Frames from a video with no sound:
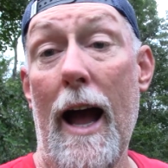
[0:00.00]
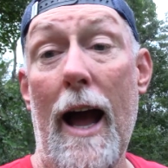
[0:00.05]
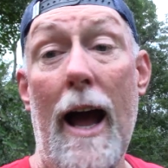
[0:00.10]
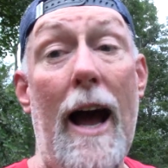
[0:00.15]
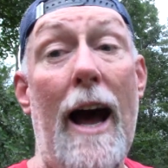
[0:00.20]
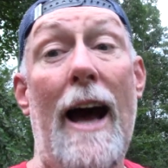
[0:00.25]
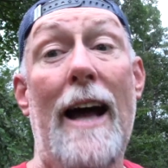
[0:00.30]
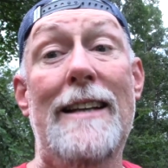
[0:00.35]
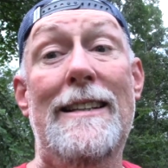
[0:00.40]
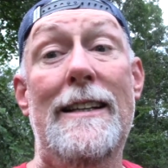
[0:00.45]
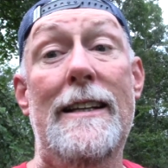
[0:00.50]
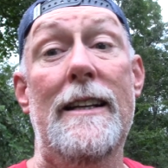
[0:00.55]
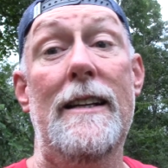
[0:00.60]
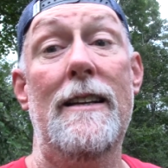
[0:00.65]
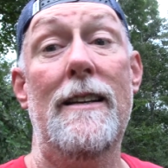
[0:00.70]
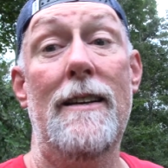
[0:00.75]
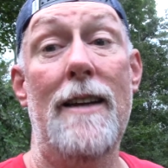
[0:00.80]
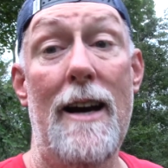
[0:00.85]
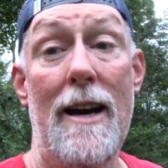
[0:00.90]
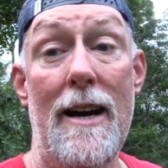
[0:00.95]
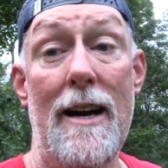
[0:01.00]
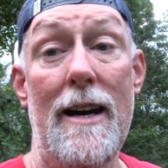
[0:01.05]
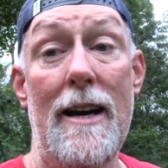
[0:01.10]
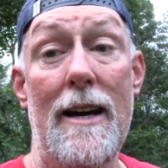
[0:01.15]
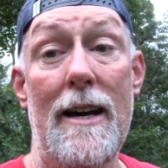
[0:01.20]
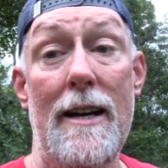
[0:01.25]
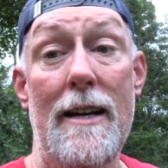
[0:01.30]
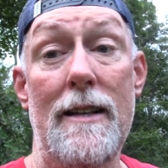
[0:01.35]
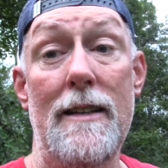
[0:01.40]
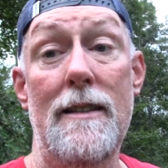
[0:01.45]
I did
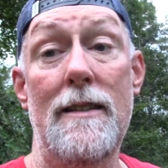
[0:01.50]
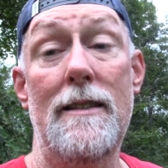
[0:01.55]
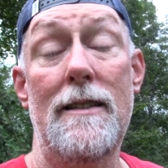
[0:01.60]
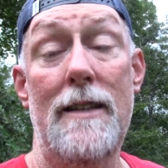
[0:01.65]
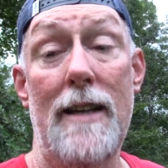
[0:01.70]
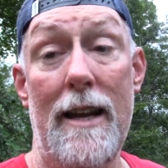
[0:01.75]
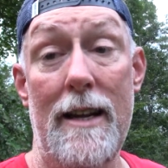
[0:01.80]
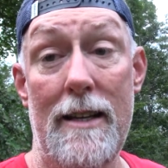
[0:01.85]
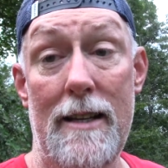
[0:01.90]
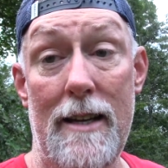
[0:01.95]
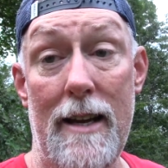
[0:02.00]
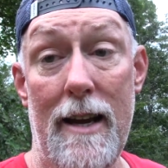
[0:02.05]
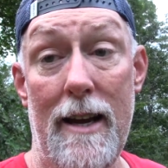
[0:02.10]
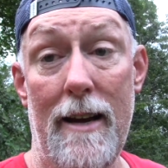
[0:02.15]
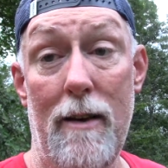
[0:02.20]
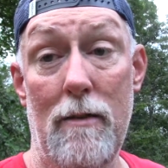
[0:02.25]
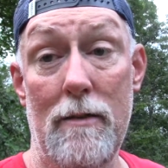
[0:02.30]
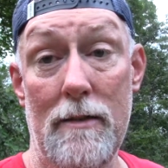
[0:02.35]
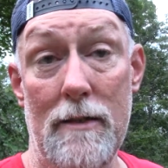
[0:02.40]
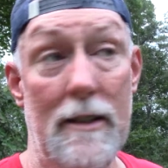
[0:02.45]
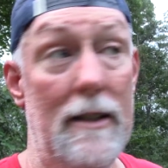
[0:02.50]
not take that